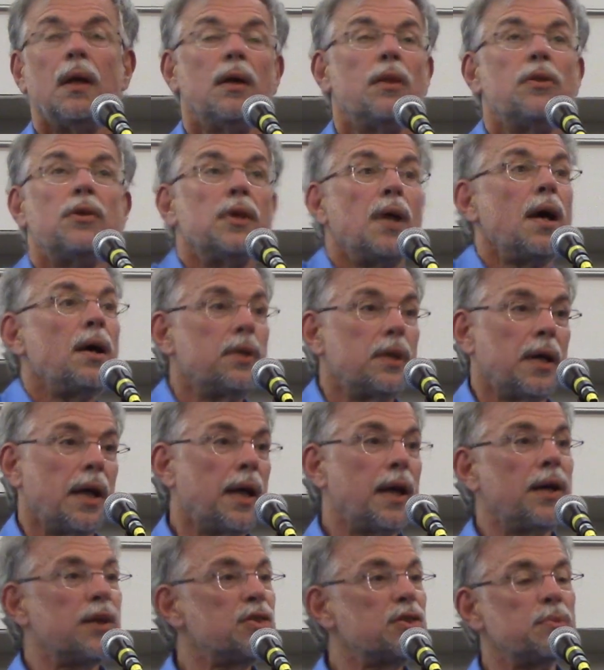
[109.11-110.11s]
They're not going to
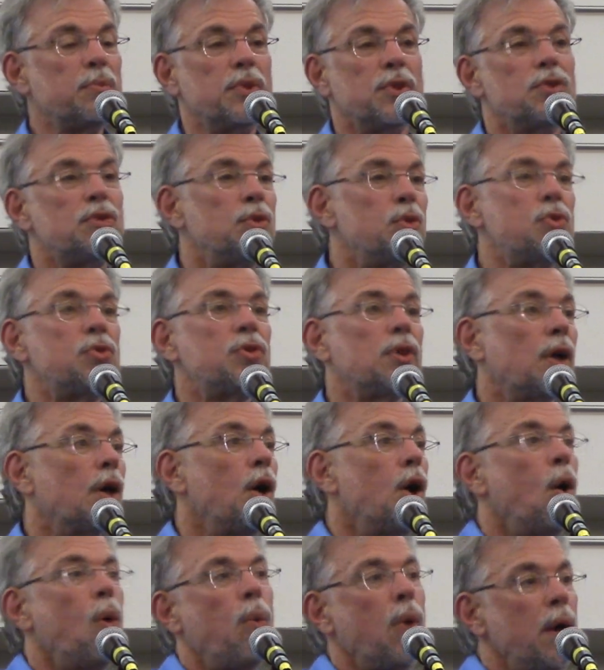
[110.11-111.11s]
ask me, Zusha,
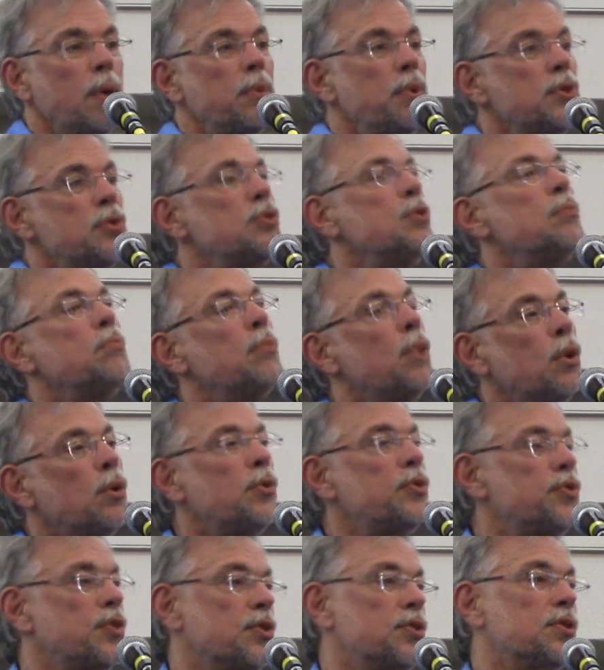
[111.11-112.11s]
why weren't you
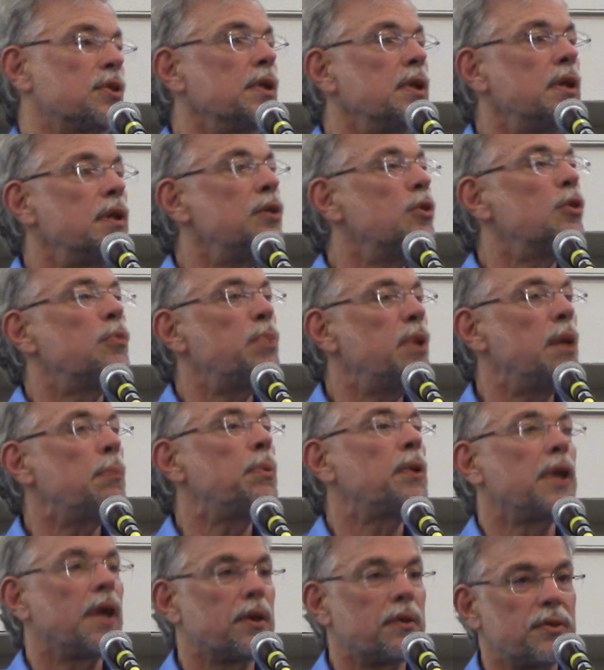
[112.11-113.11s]
Moses leading your
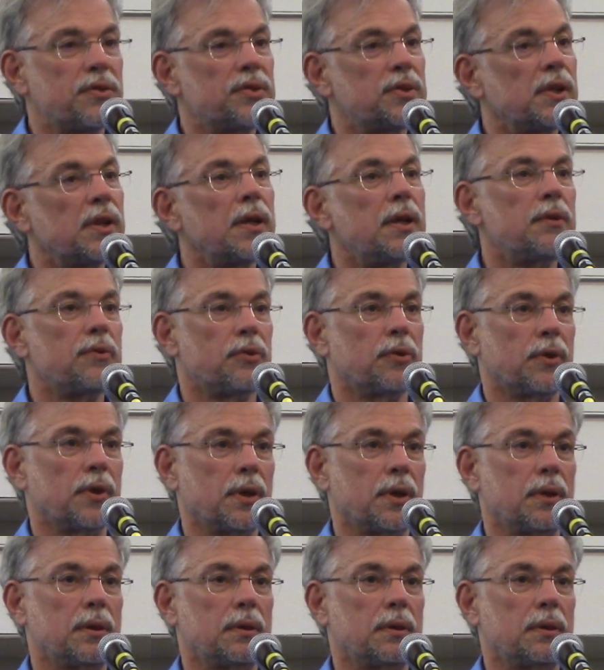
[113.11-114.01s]
people out of slavery?